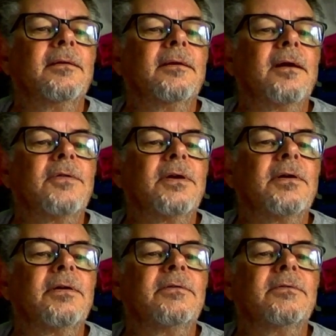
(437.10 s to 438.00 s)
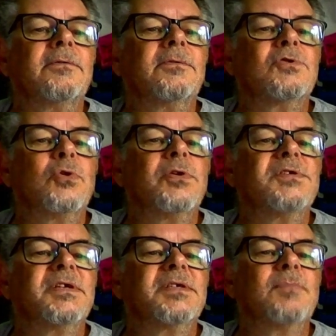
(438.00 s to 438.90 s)
Other
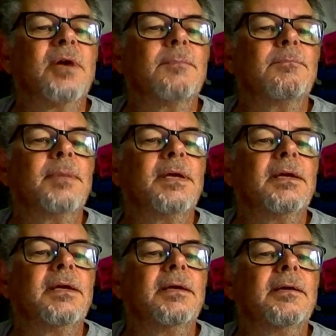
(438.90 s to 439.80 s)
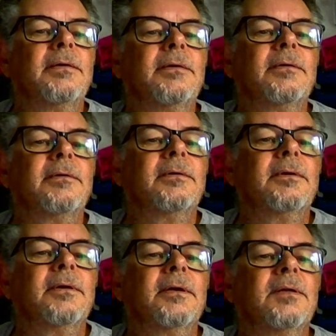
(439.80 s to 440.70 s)
choices might be
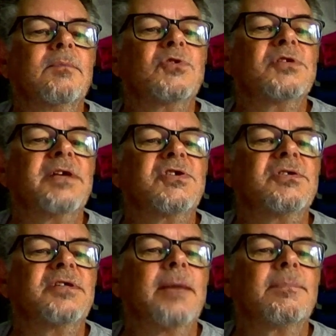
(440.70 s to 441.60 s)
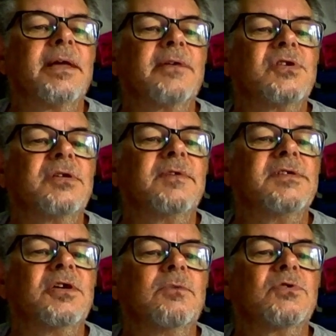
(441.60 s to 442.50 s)
the modulation depth, actually,
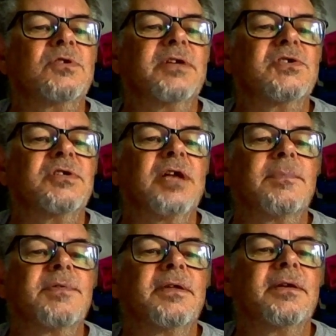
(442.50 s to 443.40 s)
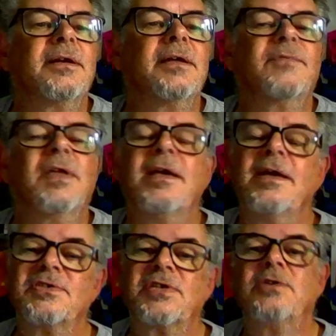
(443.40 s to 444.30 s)
VCO modulation depth 11.
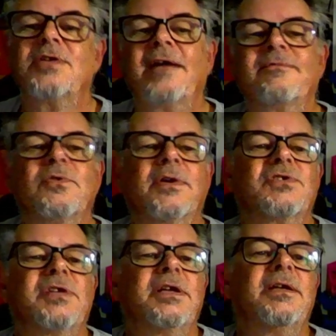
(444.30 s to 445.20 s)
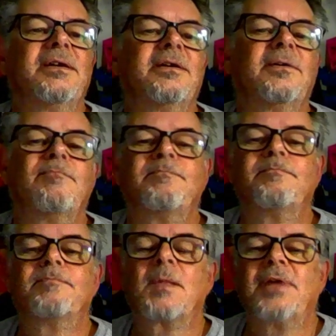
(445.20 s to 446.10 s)
So you'd have to actually
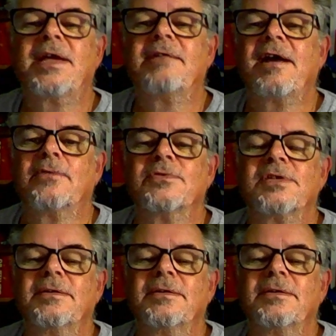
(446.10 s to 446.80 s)
play around